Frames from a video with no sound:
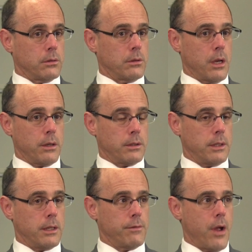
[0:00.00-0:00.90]
that
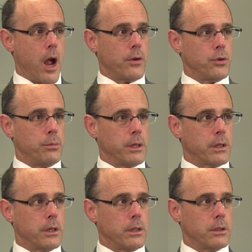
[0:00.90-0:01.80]
see the value
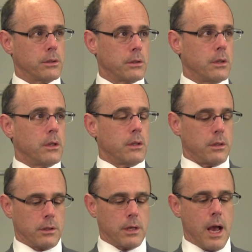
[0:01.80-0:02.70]
because
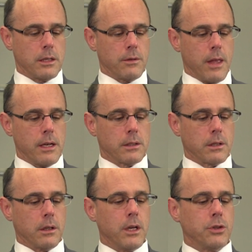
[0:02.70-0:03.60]
the size of that
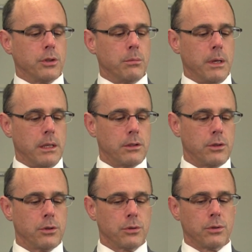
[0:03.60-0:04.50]
installation means
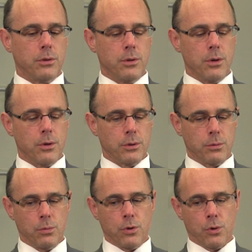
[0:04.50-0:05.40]
there's,
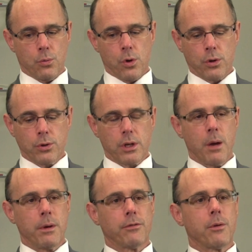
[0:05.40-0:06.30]
there's, there are workers
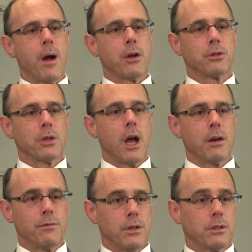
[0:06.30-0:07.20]
coming from
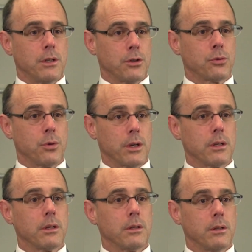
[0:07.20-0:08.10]
outside of this
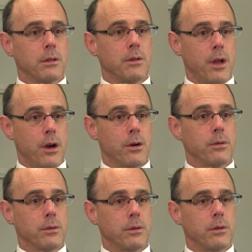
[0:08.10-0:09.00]
district
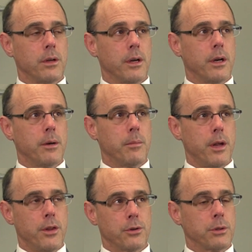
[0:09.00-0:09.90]
there um,
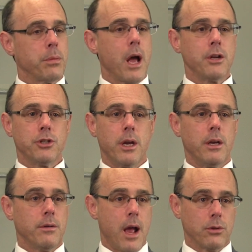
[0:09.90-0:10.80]
and their supply
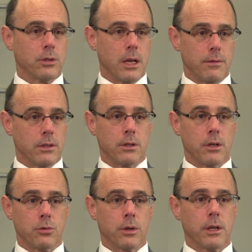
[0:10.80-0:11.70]
chain outside of this
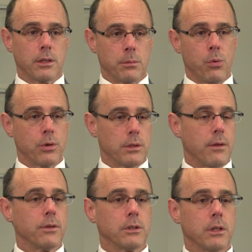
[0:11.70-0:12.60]
district that supports
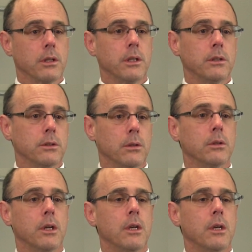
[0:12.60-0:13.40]
that facility. So